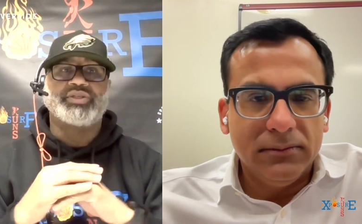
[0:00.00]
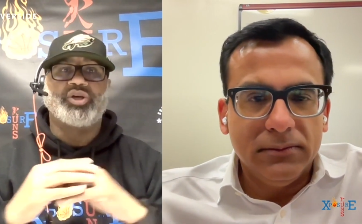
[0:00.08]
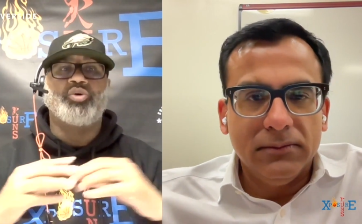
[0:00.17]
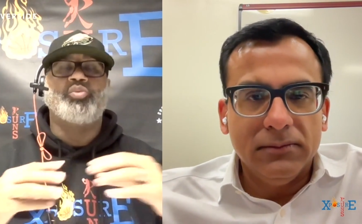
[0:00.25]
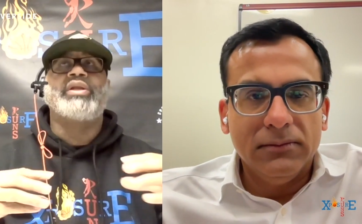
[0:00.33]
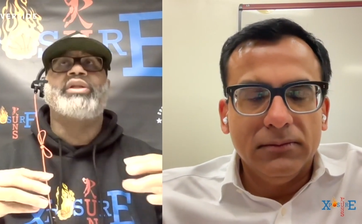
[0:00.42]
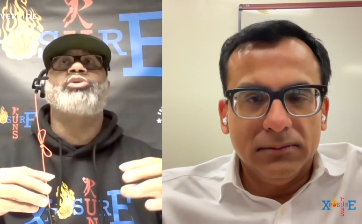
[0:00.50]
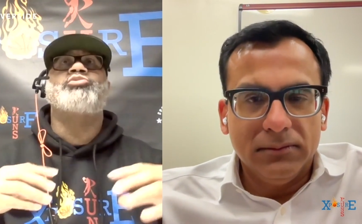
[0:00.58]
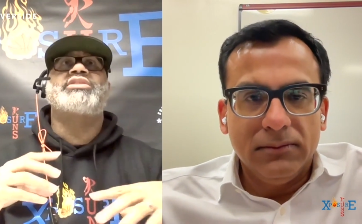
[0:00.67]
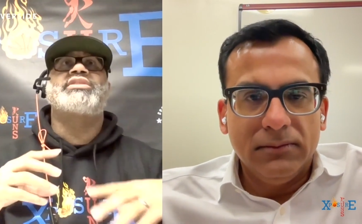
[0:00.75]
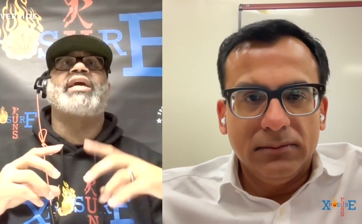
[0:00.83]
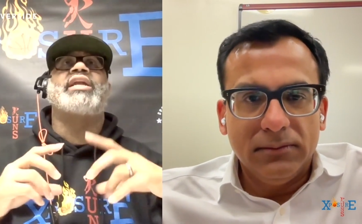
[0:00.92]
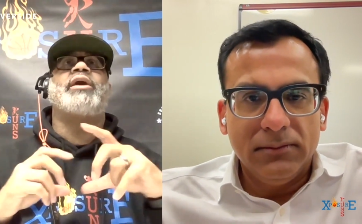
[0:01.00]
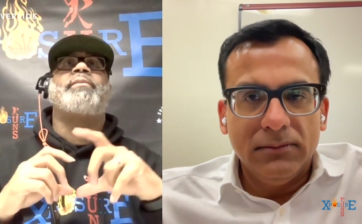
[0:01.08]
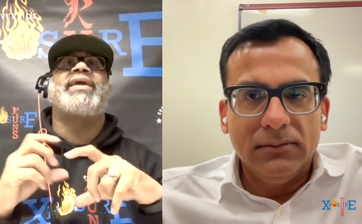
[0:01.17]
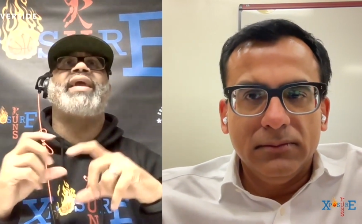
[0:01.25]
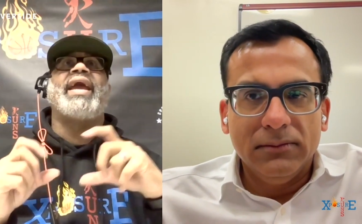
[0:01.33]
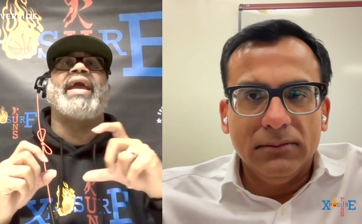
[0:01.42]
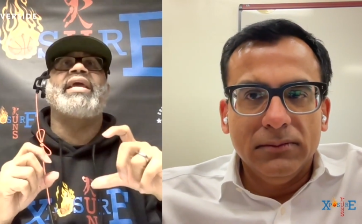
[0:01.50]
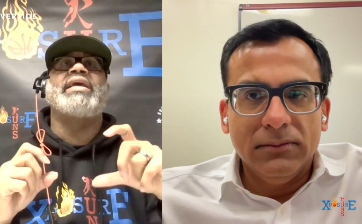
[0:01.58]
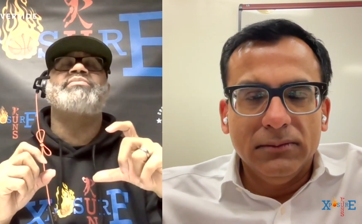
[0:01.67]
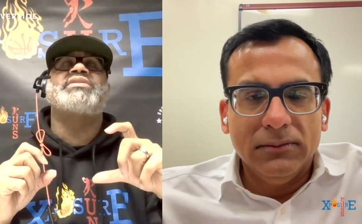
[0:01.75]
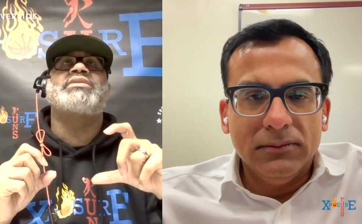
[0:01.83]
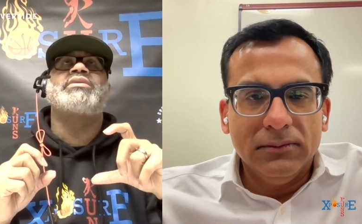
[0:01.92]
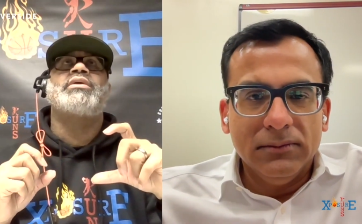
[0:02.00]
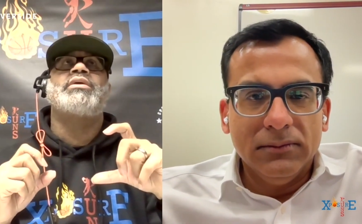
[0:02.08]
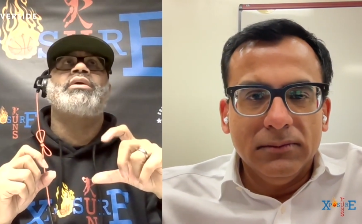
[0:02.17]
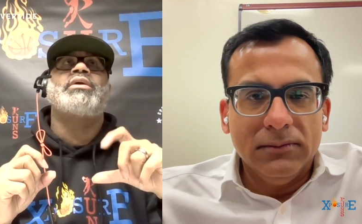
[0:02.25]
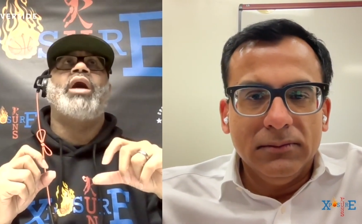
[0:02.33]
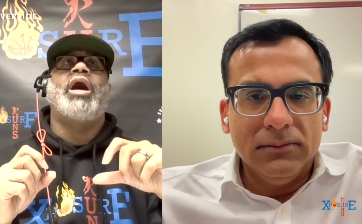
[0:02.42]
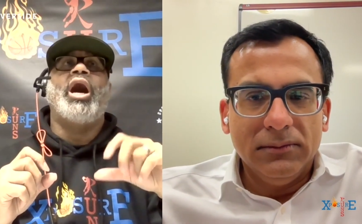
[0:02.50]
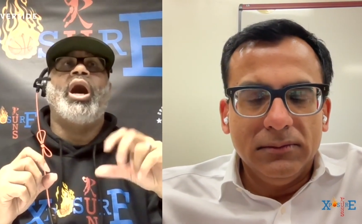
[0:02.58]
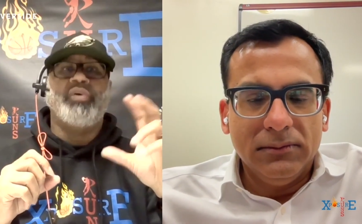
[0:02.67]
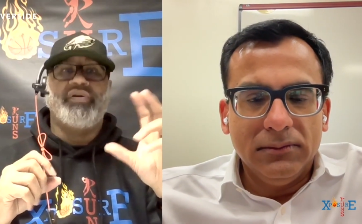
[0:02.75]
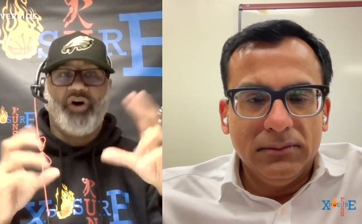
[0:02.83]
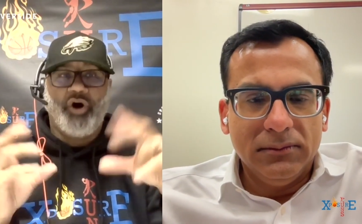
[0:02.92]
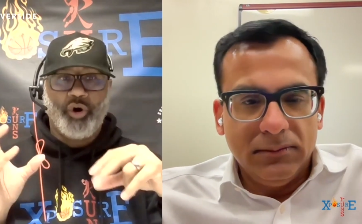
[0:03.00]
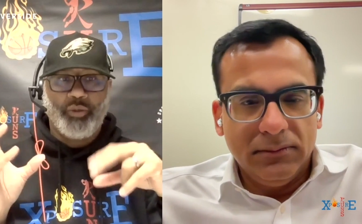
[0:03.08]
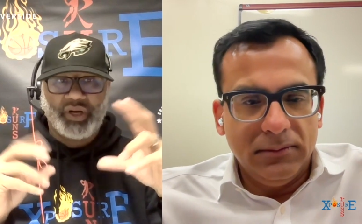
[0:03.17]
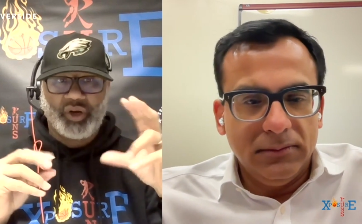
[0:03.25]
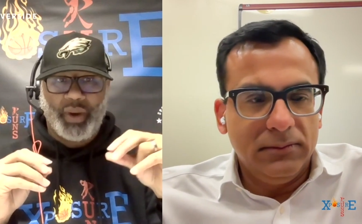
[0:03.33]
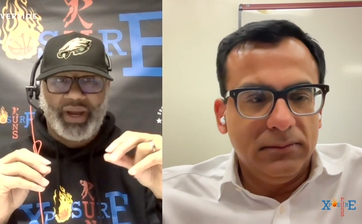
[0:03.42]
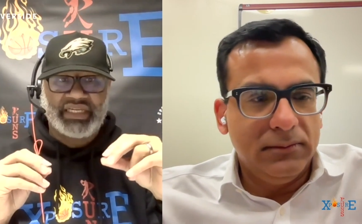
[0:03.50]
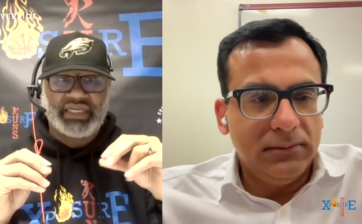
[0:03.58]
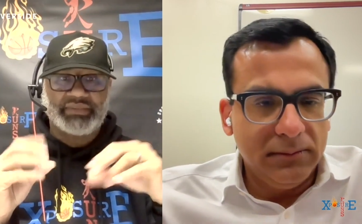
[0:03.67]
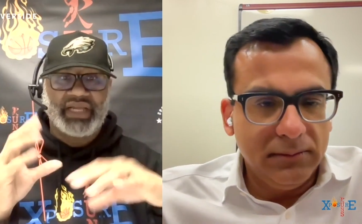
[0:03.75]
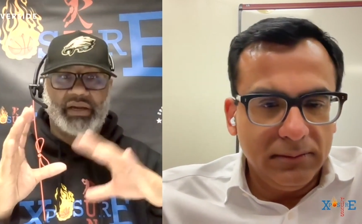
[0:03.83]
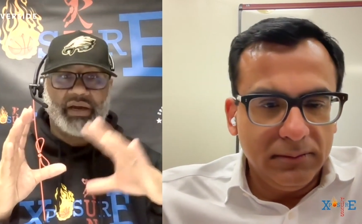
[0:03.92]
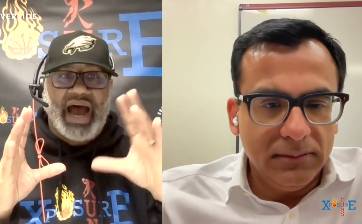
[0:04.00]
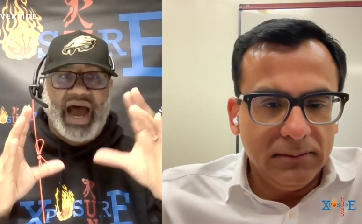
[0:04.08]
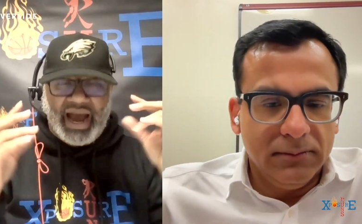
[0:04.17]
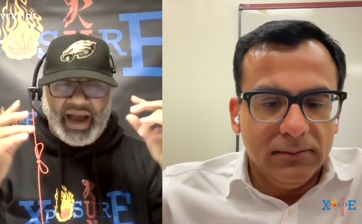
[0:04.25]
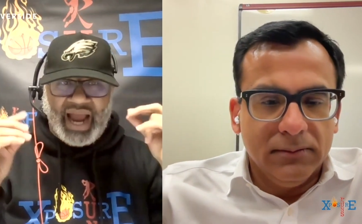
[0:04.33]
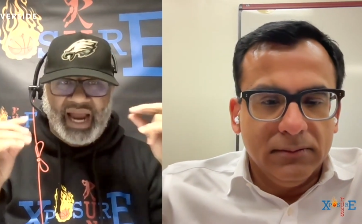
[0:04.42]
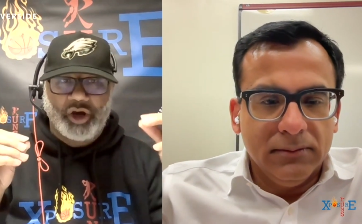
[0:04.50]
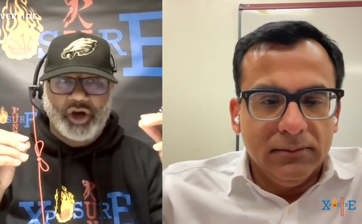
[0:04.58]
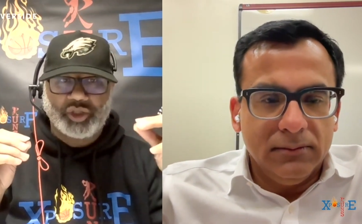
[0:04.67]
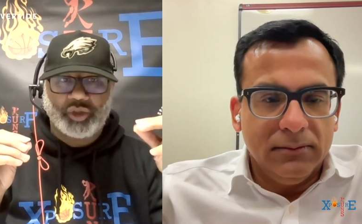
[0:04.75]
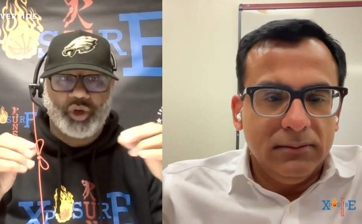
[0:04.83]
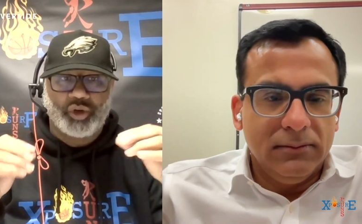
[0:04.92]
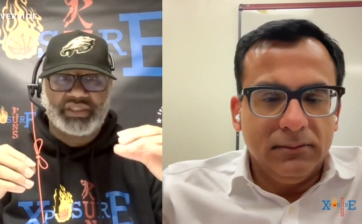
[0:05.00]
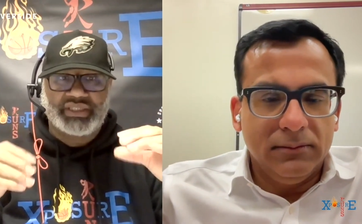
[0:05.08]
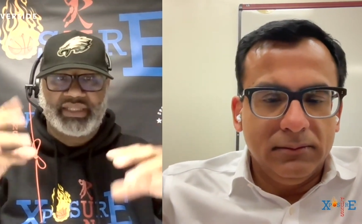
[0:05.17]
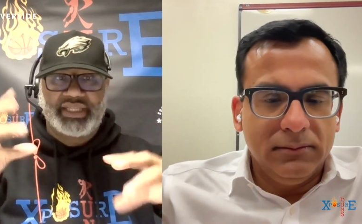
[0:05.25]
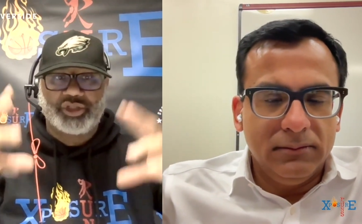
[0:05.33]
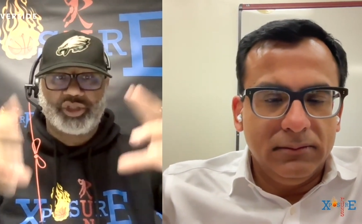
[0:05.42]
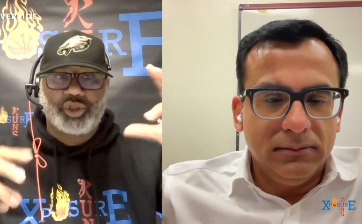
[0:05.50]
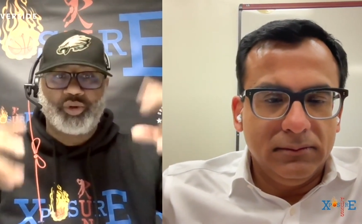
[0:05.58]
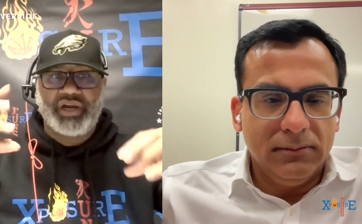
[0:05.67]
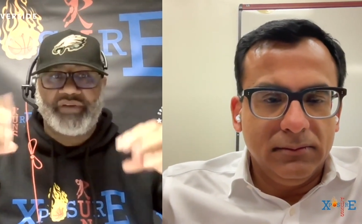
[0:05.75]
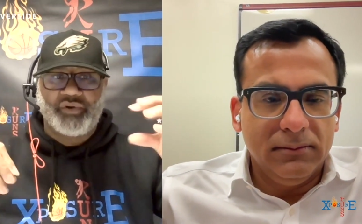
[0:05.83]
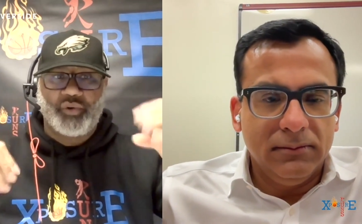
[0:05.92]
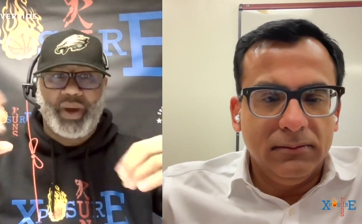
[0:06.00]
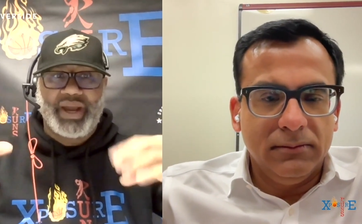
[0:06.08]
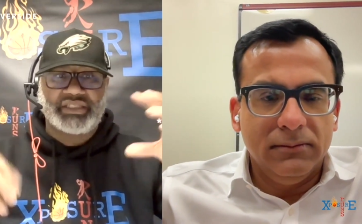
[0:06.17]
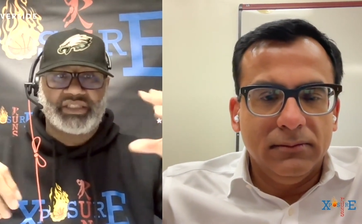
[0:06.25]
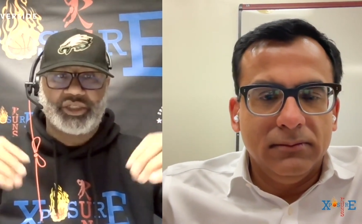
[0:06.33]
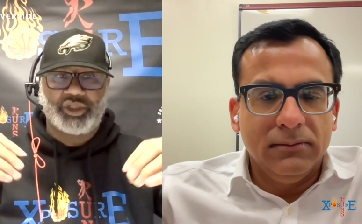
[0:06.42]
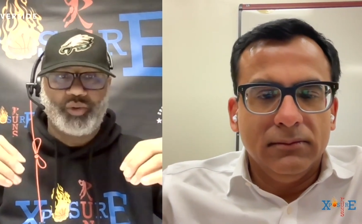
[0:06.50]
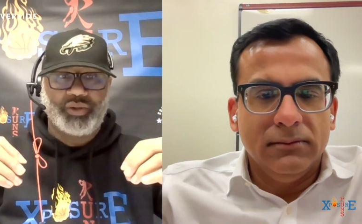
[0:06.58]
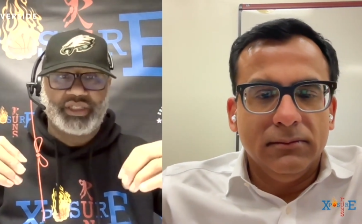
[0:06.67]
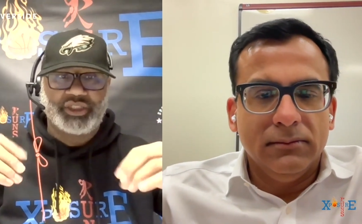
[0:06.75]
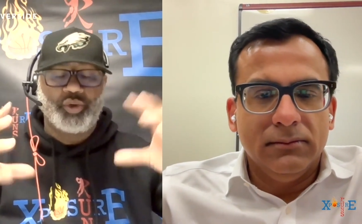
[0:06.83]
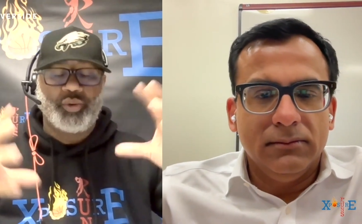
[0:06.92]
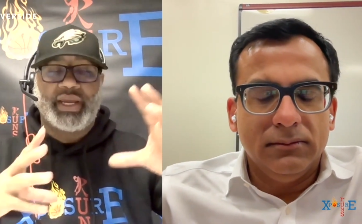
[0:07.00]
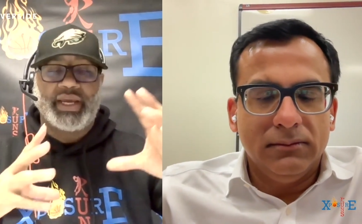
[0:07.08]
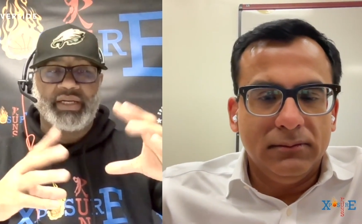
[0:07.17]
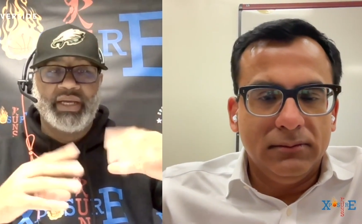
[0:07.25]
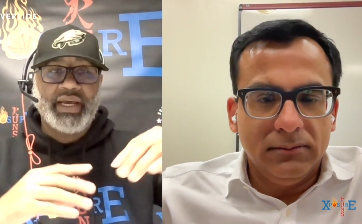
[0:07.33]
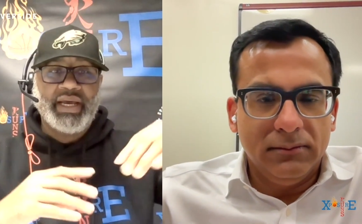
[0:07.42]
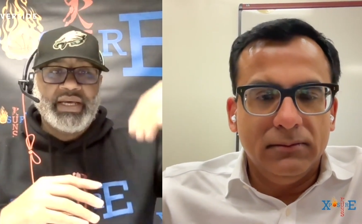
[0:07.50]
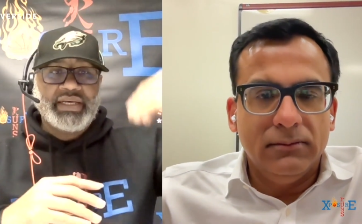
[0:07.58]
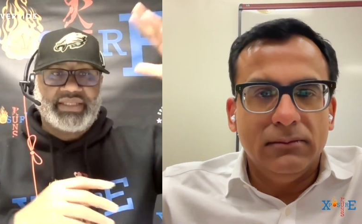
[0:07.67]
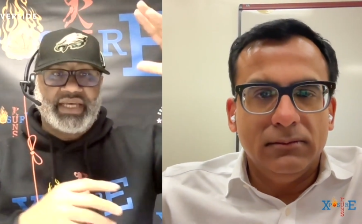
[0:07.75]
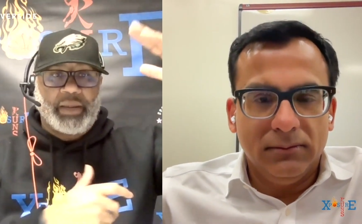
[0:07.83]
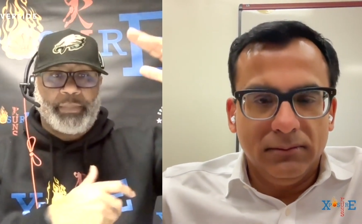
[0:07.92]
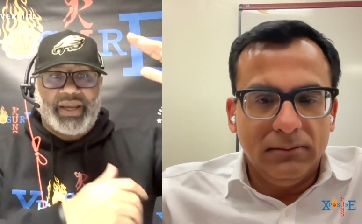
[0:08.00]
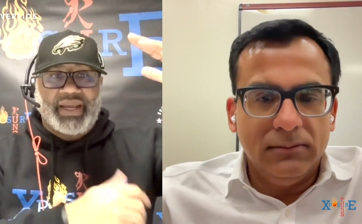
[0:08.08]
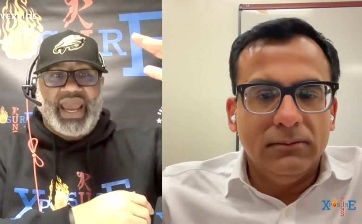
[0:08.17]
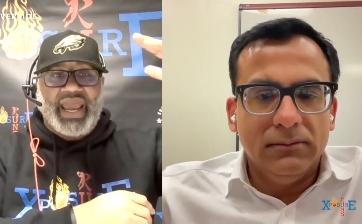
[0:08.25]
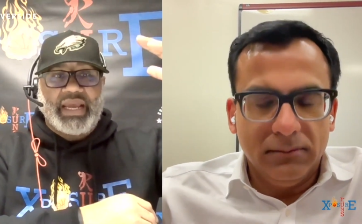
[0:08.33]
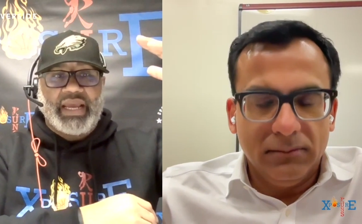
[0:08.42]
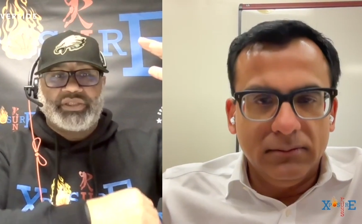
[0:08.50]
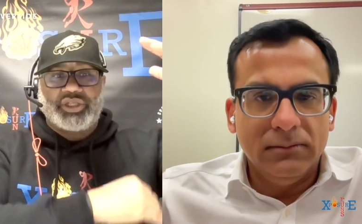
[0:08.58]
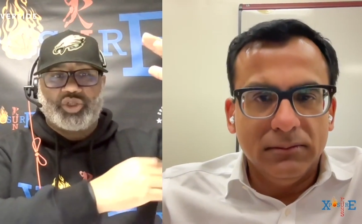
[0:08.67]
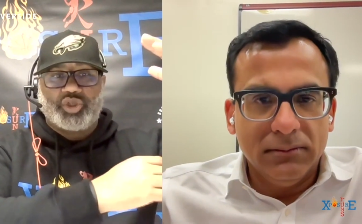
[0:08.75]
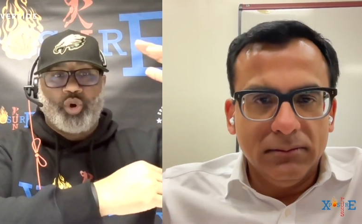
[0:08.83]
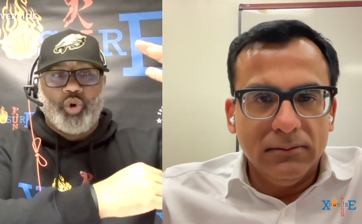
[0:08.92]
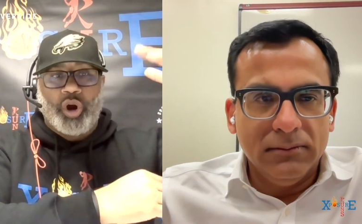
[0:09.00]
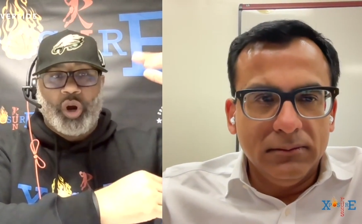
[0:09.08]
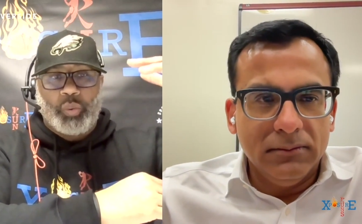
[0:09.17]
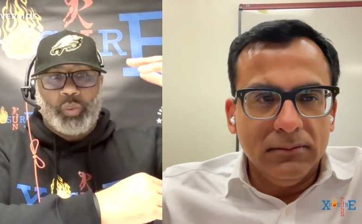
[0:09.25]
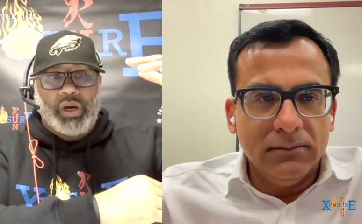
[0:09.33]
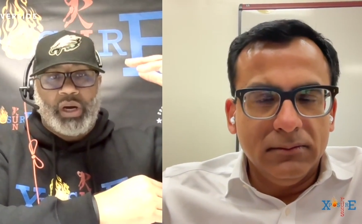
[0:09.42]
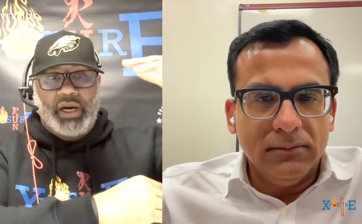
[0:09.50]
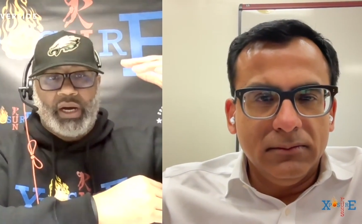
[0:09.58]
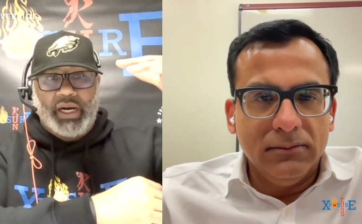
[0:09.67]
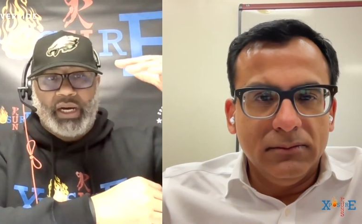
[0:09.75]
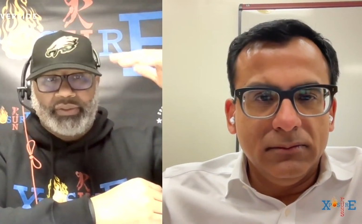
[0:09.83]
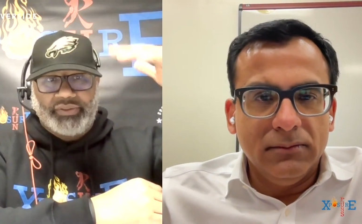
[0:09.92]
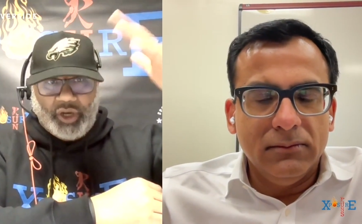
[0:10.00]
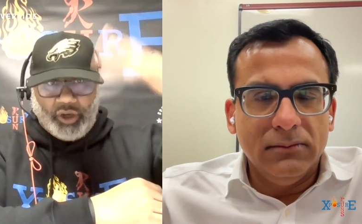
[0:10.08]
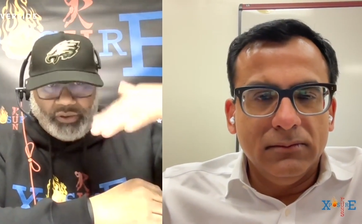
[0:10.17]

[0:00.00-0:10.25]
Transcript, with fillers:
Speaker 1: So when you set up games uh, with home and away teams. Now, I, I also noticed that there's two different ways to do this. You can set up a game to score uh, the